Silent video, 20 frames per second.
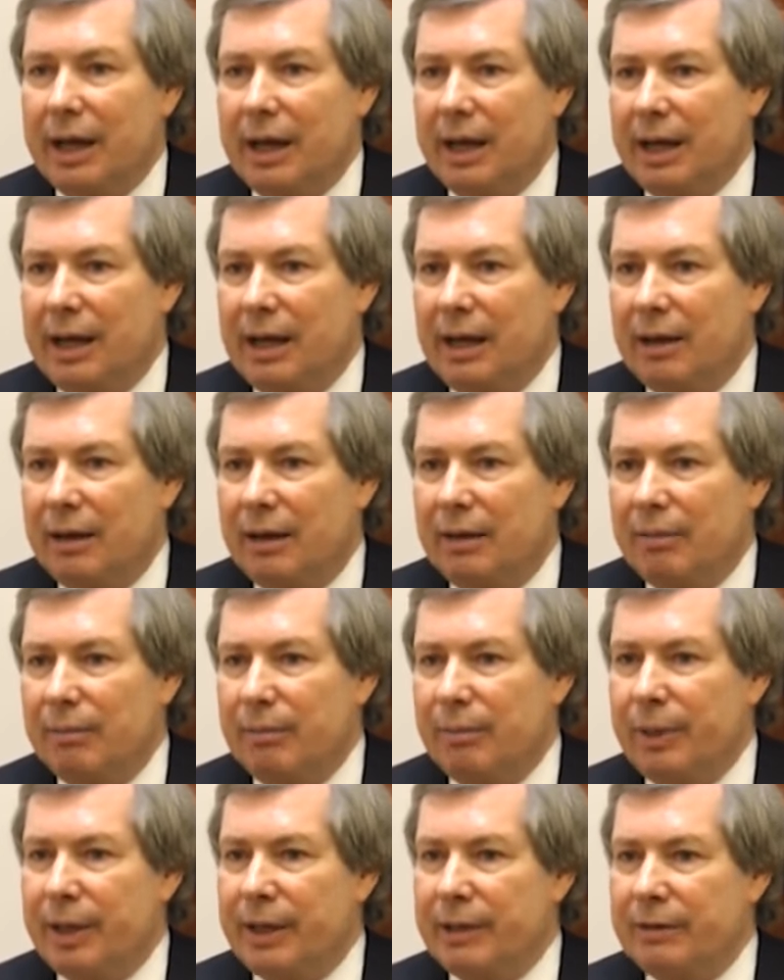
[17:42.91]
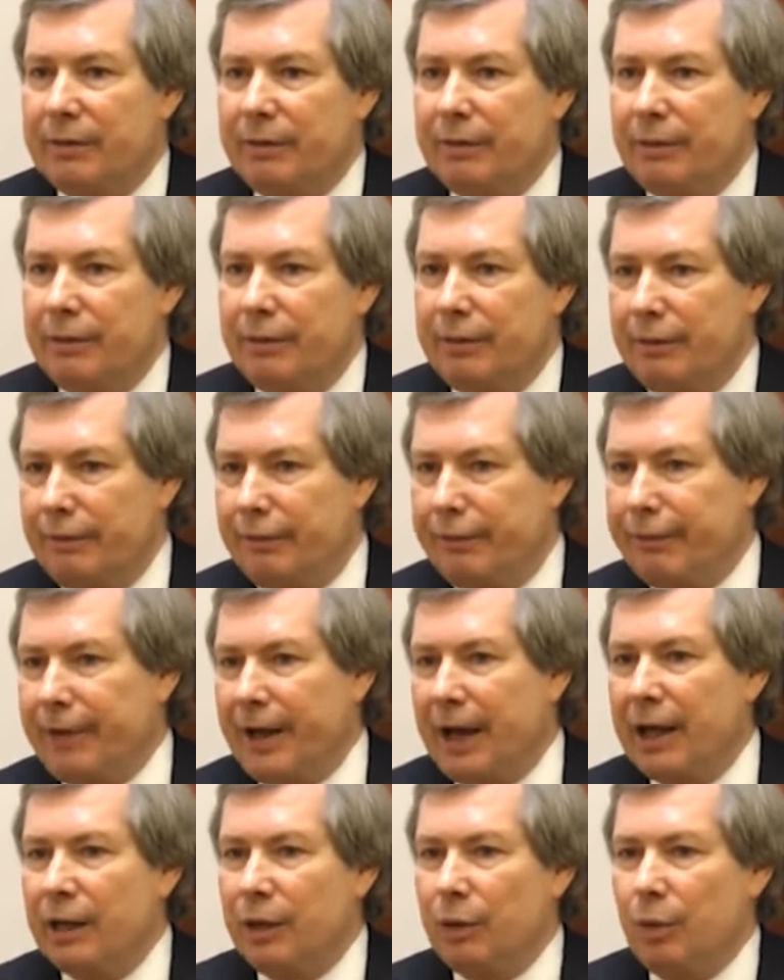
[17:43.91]
but
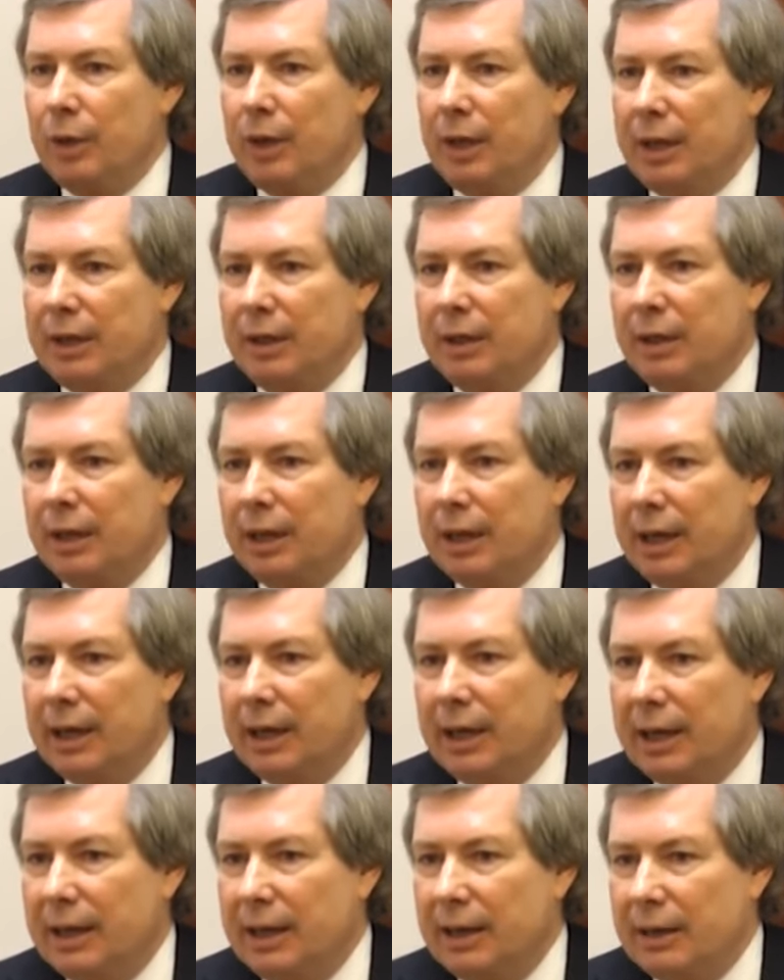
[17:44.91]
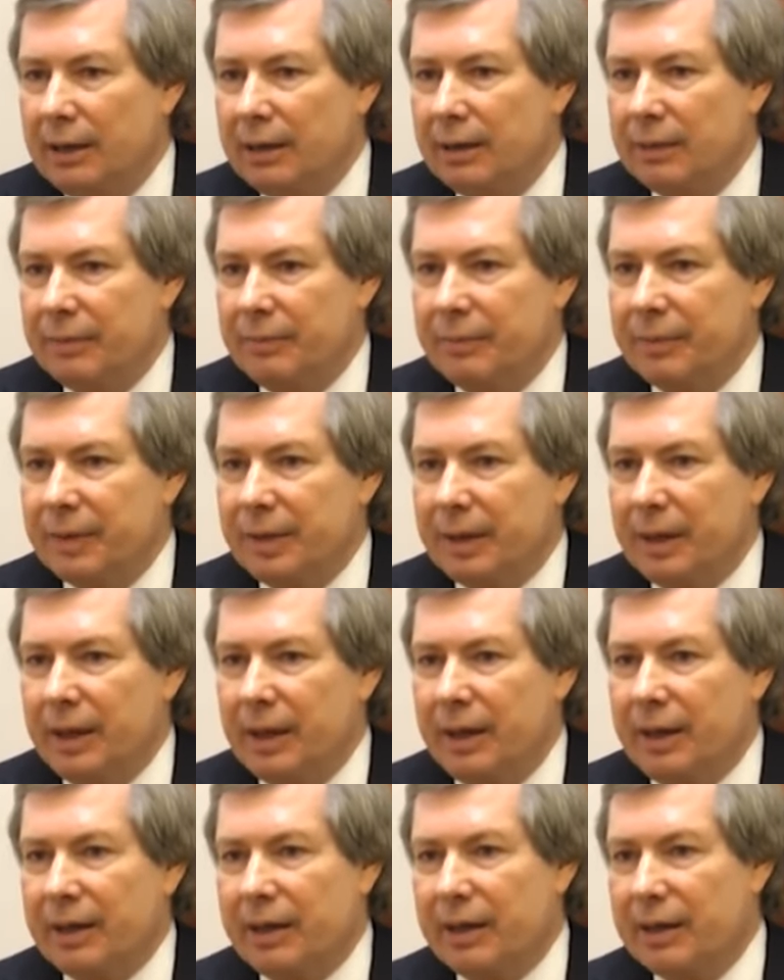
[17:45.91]
following
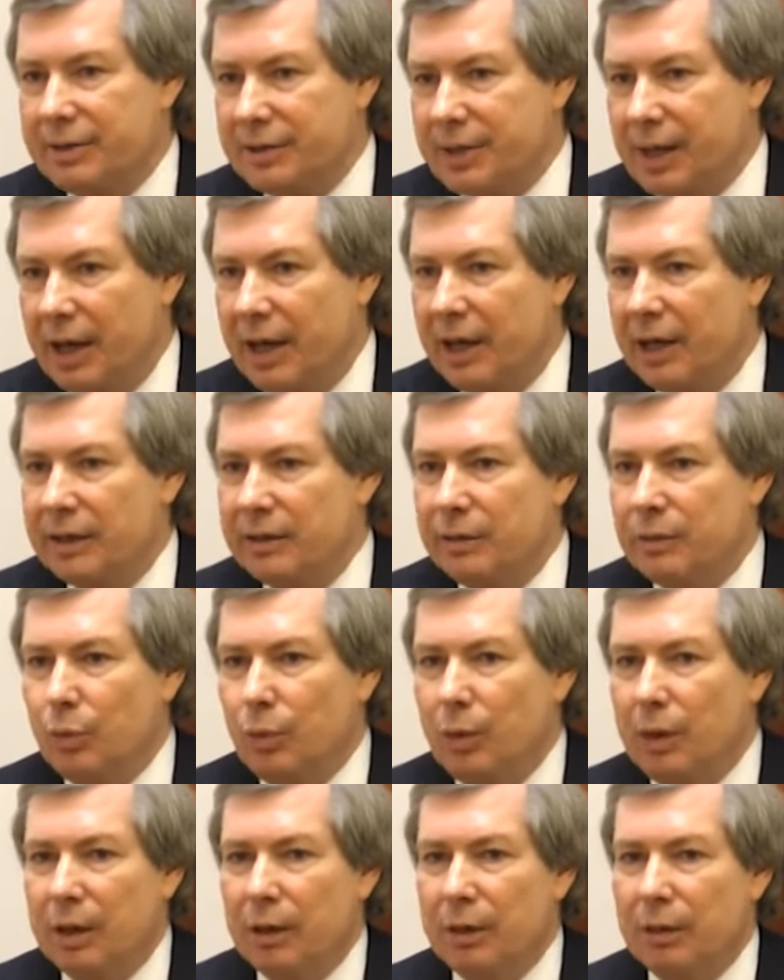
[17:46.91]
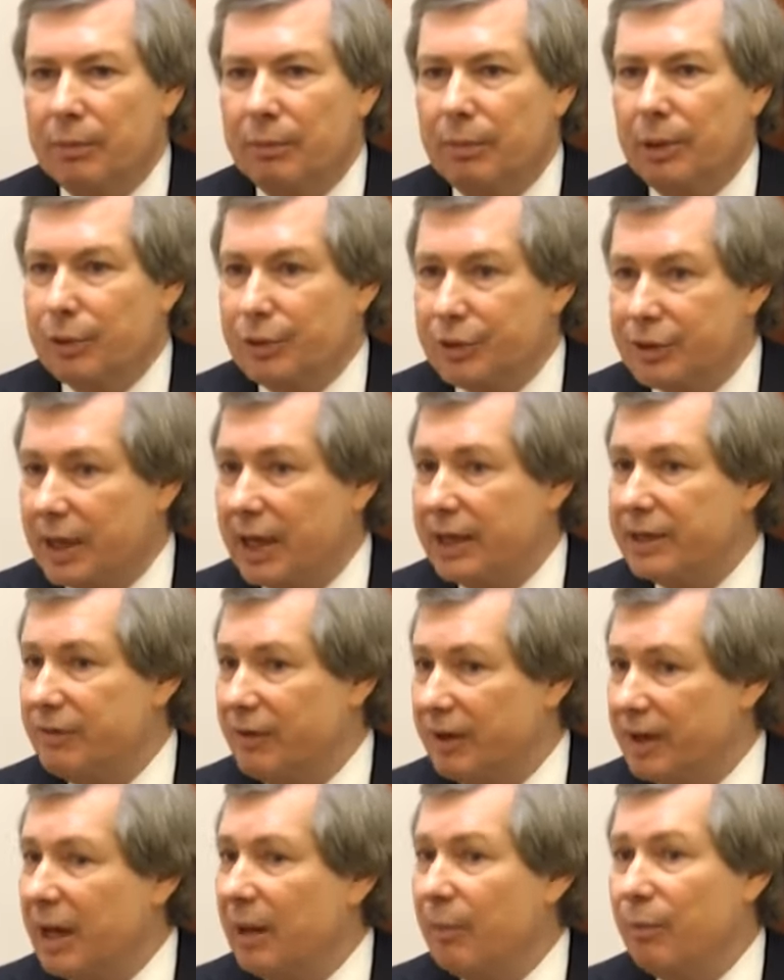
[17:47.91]
Kazan, where both
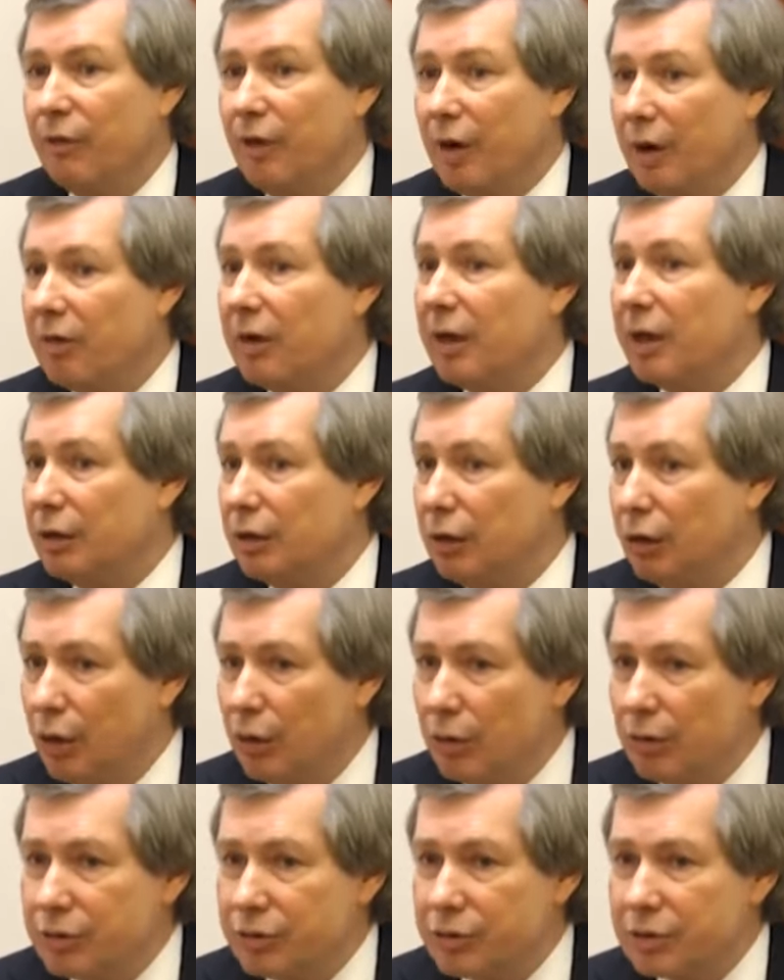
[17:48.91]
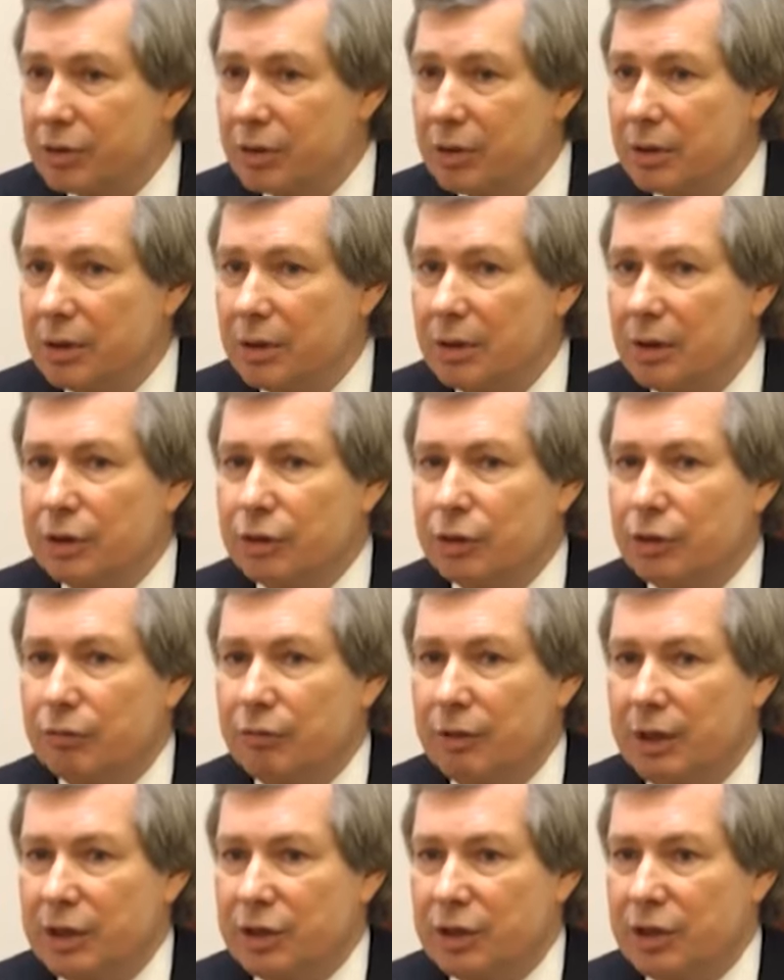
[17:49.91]
sides came very close to
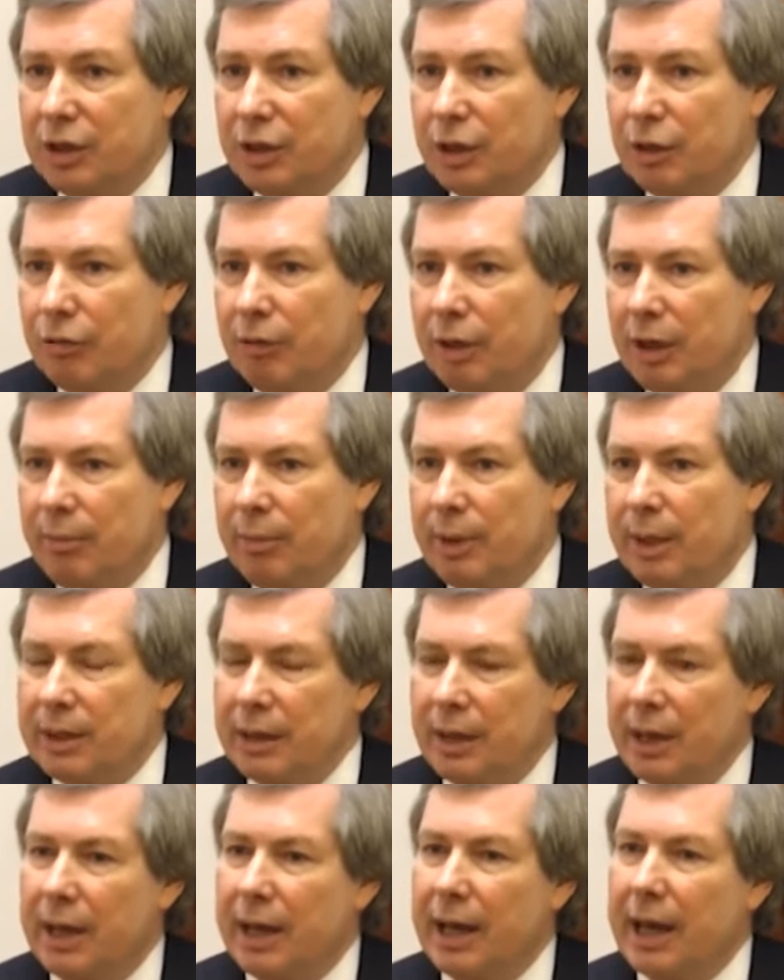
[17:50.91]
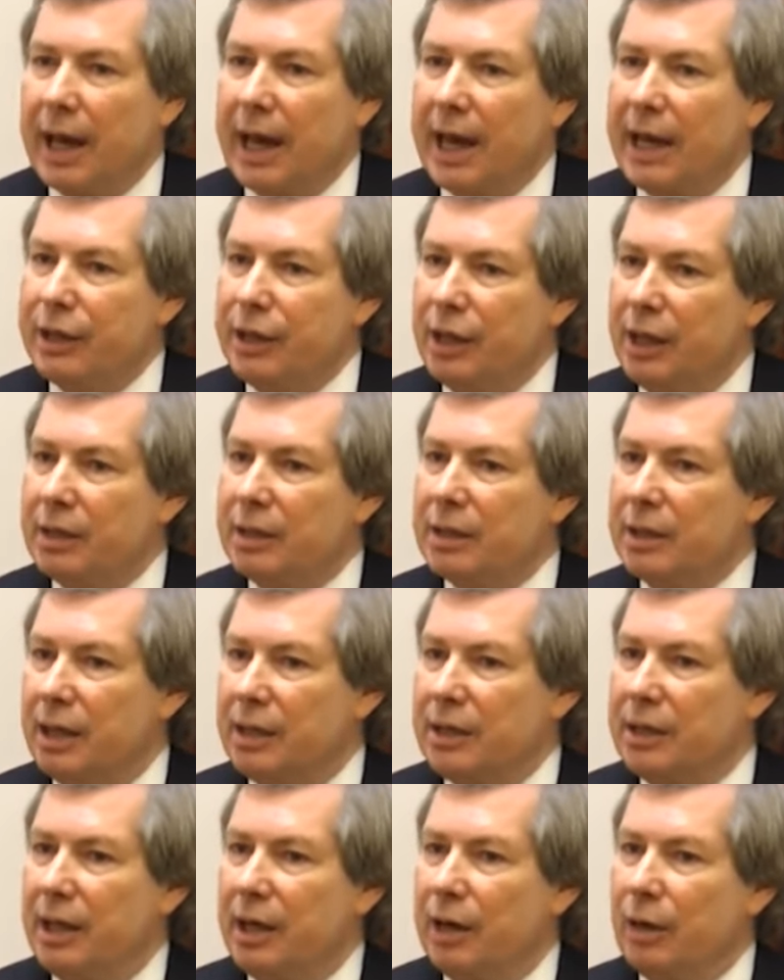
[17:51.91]
reaching agreement, I think
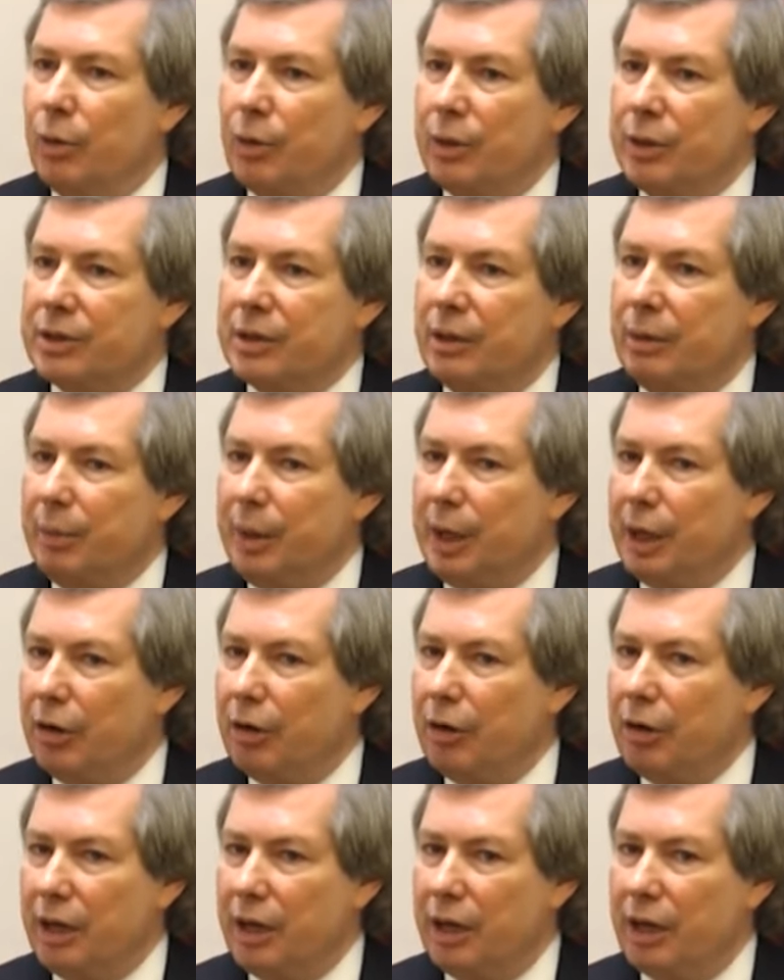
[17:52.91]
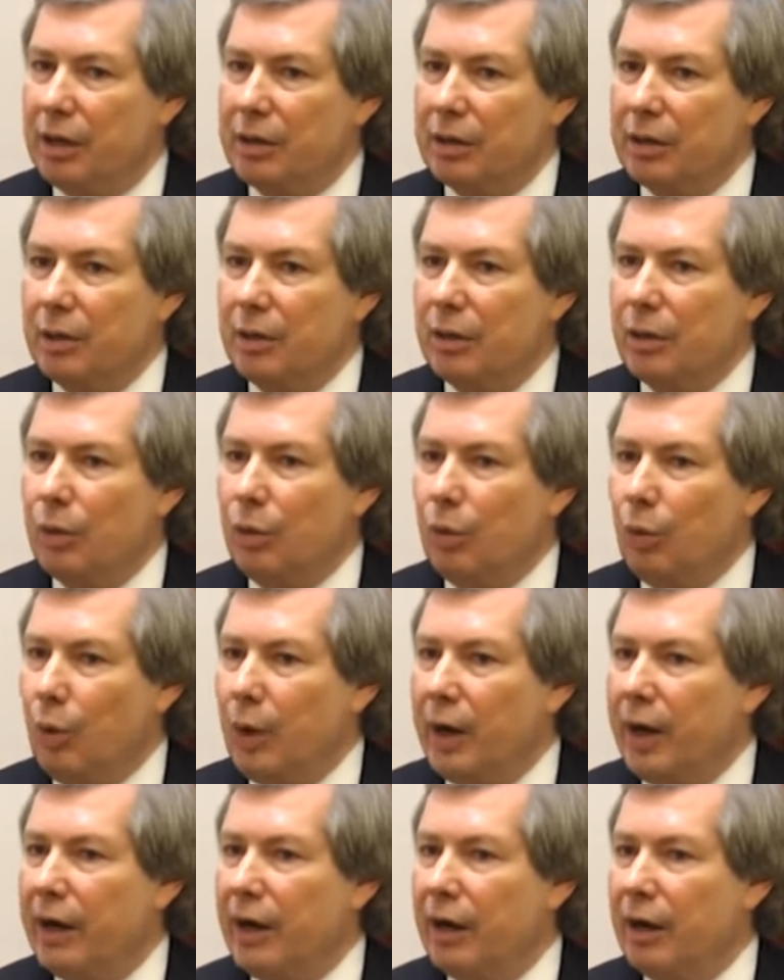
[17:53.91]
that there was a period
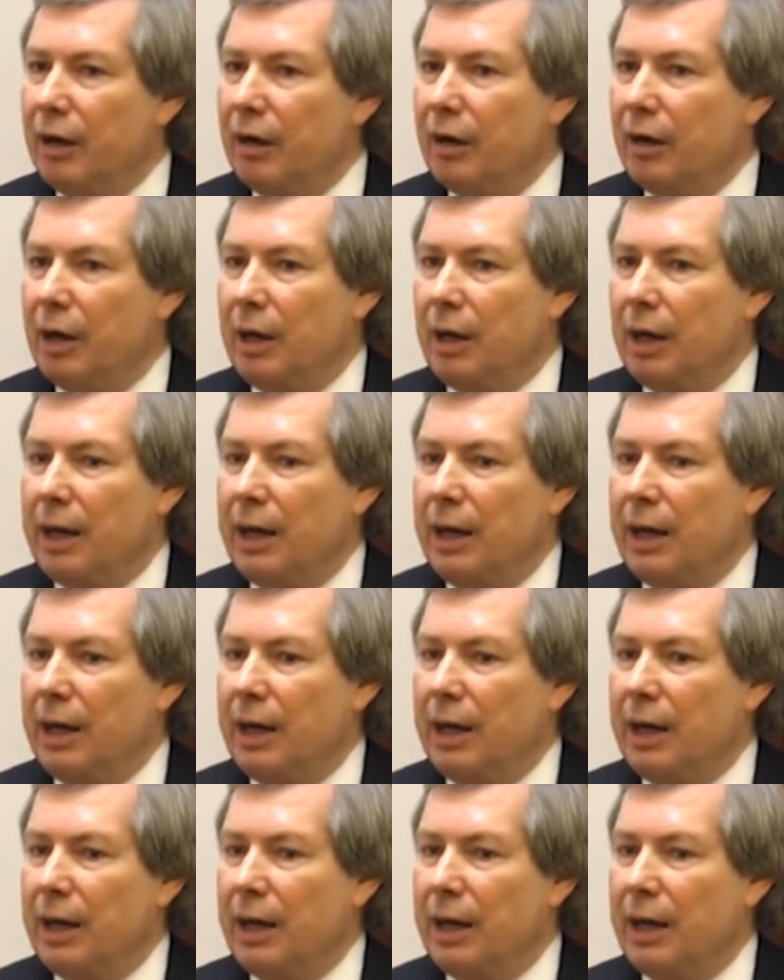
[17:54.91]
where,